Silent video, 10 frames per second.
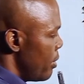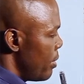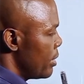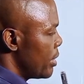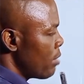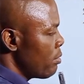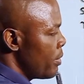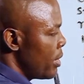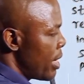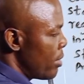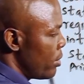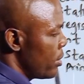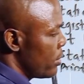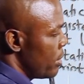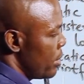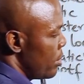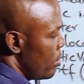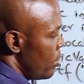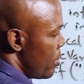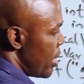Register will be printed out on the screen.
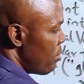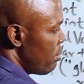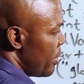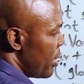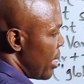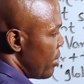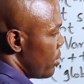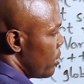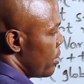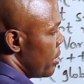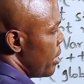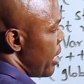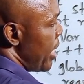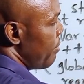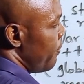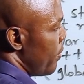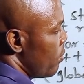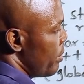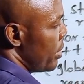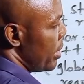Local will be printed out on the screen. And form
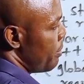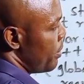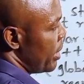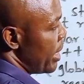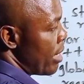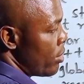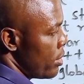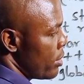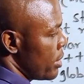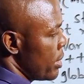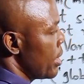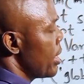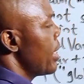will be printed out on the screen.